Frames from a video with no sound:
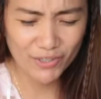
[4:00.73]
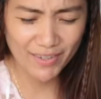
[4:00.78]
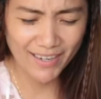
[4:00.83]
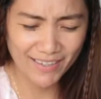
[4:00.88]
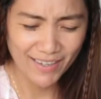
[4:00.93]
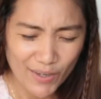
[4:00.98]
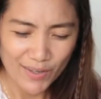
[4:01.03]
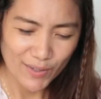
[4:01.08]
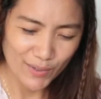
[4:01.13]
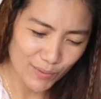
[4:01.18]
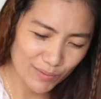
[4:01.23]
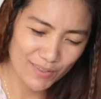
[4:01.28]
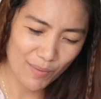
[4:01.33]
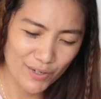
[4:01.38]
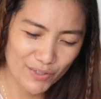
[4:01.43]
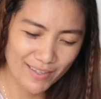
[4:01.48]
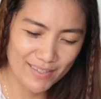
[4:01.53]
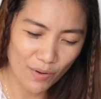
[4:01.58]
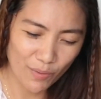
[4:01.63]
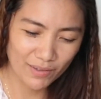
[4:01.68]
the tip
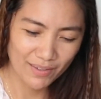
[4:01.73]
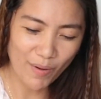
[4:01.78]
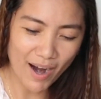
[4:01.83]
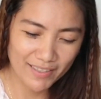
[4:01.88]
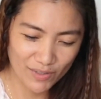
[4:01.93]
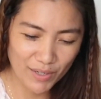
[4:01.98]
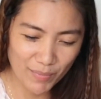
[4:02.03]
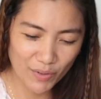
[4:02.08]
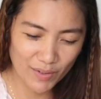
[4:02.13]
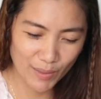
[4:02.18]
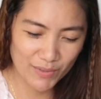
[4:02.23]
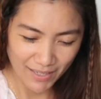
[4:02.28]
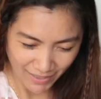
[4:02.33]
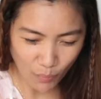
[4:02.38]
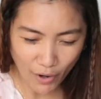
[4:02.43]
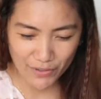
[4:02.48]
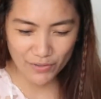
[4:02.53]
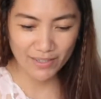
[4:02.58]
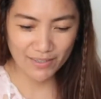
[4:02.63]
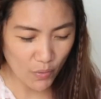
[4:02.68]
of my piping
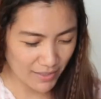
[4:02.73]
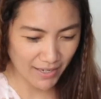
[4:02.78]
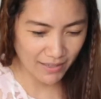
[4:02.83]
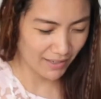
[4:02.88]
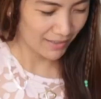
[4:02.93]
bag.